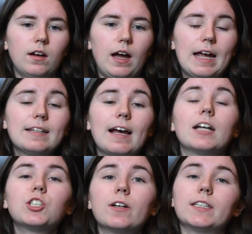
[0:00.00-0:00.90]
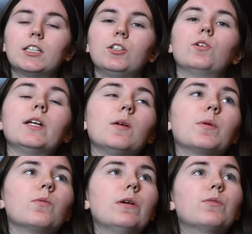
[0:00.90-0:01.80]
I hate to ask you guys to donate,
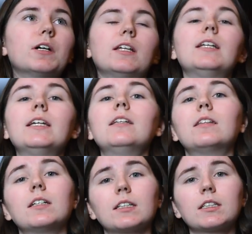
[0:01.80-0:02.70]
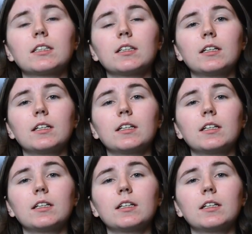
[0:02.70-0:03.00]
but we really need this.